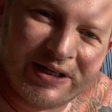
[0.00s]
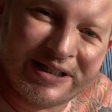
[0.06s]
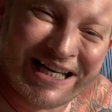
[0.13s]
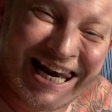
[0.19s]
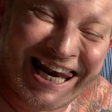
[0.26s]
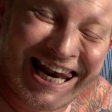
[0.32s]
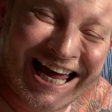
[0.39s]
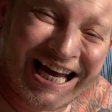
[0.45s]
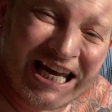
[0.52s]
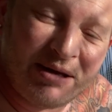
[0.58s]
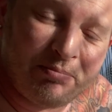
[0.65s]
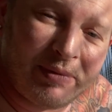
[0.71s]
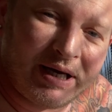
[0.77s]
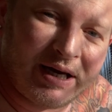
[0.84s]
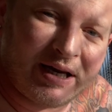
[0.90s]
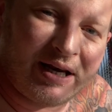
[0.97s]
is a light
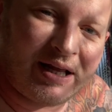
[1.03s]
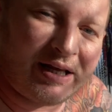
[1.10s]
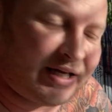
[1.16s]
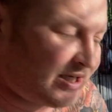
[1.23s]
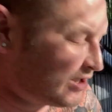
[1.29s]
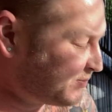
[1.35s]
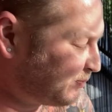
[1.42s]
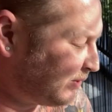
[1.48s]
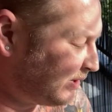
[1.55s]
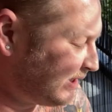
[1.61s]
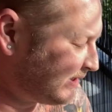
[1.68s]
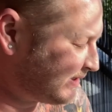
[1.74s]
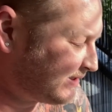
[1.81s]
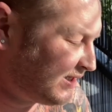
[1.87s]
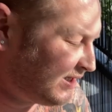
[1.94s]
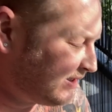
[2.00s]
mayonnaise, but
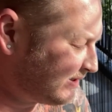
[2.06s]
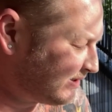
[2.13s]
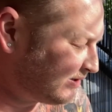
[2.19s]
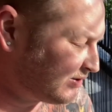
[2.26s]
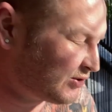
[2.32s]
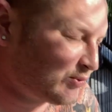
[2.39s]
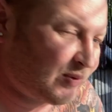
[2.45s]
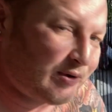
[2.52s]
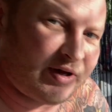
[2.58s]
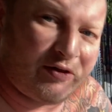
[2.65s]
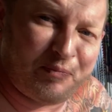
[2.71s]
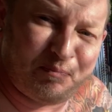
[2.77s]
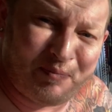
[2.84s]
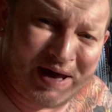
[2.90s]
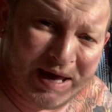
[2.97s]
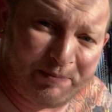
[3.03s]
it's seasoned with
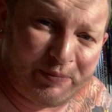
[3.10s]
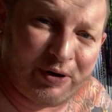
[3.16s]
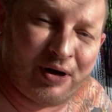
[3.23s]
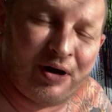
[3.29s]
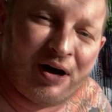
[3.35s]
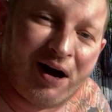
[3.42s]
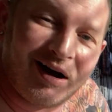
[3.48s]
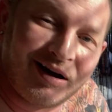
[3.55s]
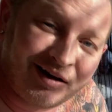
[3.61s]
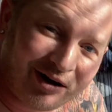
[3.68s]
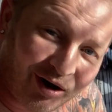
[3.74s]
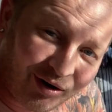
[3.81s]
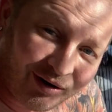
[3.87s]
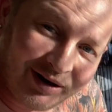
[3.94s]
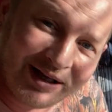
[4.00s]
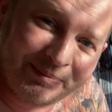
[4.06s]
pepper,
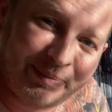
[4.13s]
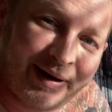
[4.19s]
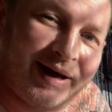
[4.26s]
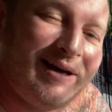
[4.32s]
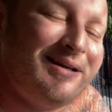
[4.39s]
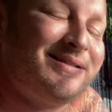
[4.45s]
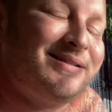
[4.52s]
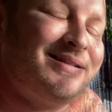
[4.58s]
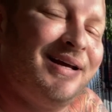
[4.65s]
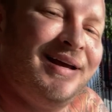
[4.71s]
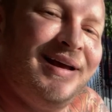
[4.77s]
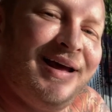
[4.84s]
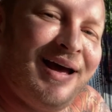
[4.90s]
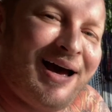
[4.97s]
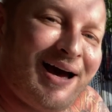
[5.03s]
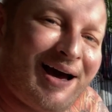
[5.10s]
garlic paste,
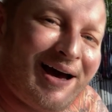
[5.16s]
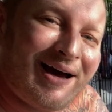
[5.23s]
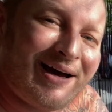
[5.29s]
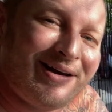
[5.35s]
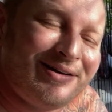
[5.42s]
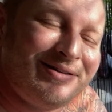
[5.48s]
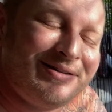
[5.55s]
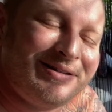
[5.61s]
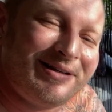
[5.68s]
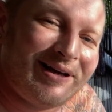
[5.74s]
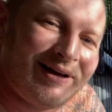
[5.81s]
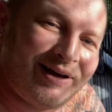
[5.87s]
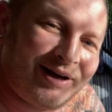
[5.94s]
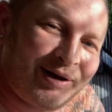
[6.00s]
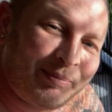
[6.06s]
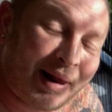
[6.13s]
and
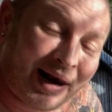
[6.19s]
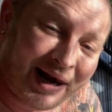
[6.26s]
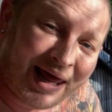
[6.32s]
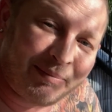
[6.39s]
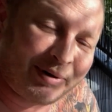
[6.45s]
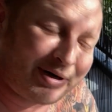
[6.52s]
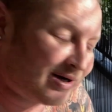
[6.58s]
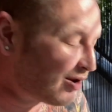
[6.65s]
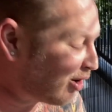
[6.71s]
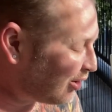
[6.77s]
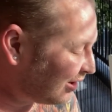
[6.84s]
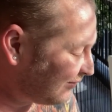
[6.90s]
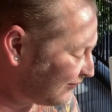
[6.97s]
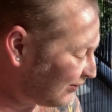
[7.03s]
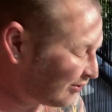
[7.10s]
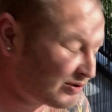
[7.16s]
lemon and
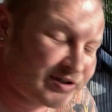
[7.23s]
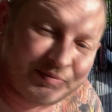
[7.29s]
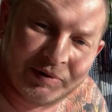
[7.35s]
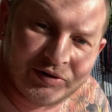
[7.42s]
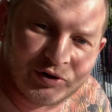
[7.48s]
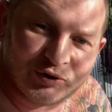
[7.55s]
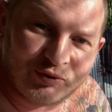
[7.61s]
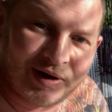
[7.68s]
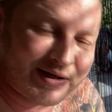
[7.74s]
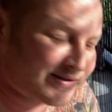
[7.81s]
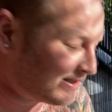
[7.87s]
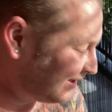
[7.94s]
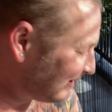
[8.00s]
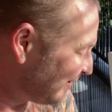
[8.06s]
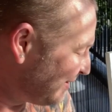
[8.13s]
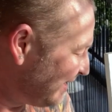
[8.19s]
olive oil just to make the
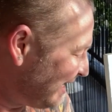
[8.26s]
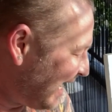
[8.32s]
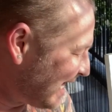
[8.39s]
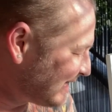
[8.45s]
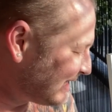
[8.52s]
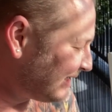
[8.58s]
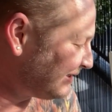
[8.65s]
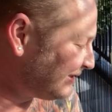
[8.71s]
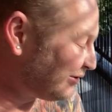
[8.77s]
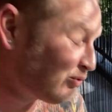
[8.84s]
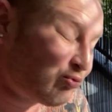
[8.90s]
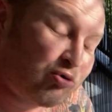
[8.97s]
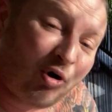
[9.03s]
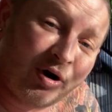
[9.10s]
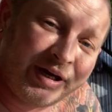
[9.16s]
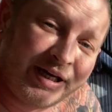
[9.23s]
dressing. And then I did a
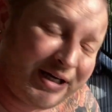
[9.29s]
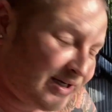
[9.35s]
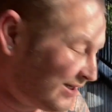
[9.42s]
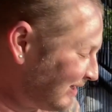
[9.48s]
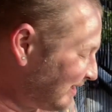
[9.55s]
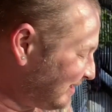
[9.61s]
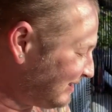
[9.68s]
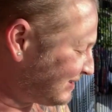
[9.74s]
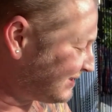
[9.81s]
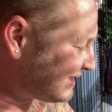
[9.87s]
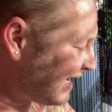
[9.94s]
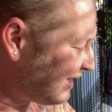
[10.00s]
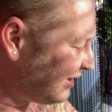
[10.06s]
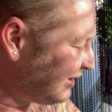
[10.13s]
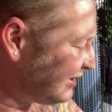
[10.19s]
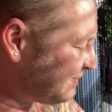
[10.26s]
rocket
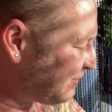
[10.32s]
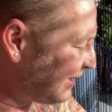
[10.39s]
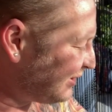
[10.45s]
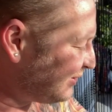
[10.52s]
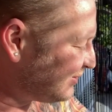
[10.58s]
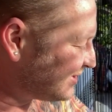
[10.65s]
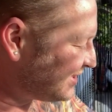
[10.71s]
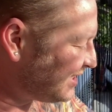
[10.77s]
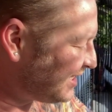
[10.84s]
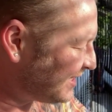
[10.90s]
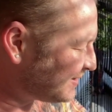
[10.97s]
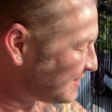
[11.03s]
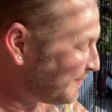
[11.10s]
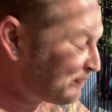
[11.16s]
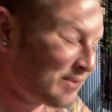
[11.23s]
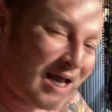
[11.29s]
salad, but I use
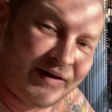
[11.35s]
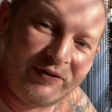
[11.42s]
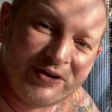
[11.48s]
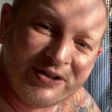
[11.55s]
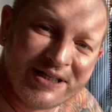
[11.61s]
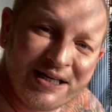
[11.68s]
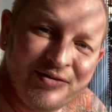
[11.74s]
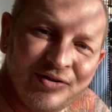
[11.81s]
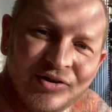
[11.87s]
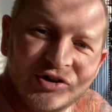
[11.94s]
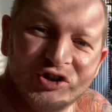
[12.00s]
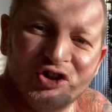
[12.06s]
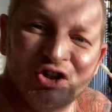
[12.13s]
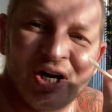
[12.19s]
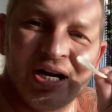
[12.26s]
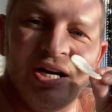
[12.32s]
this. Have you seen those
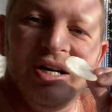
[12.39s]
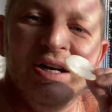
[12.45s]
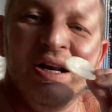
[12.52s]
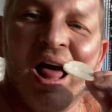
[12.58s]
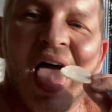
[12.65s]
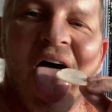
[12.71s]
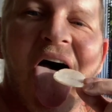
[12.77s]
giant...